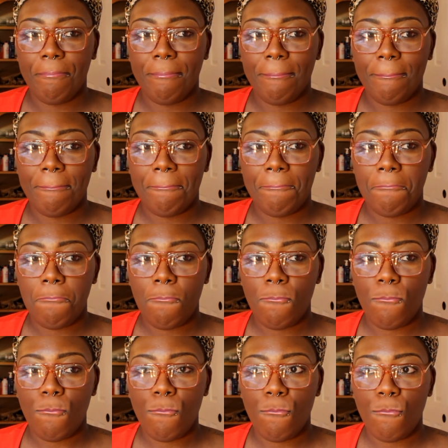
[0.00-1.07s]

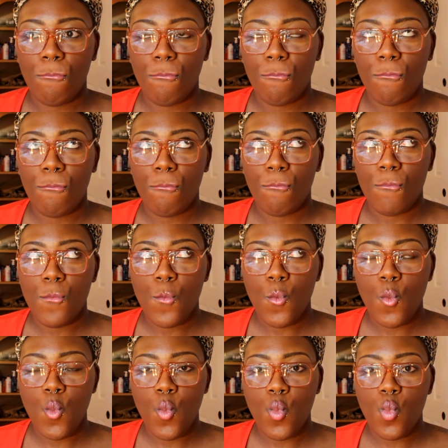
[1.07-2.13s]

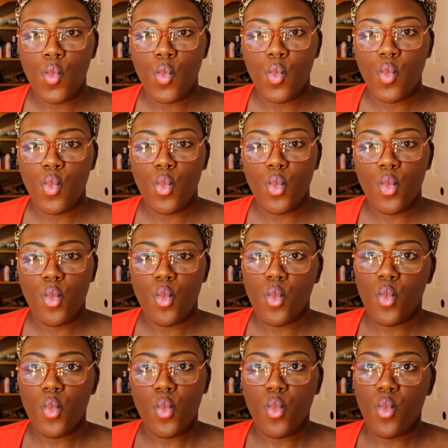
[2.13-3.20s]

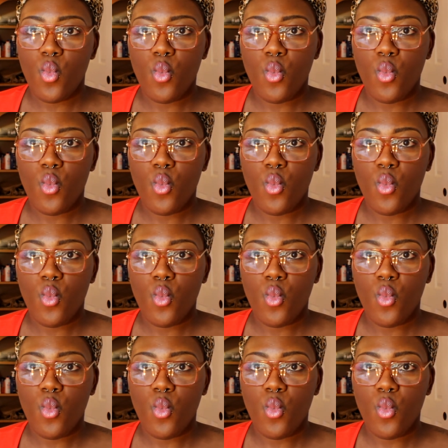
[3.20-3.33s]
[no speech]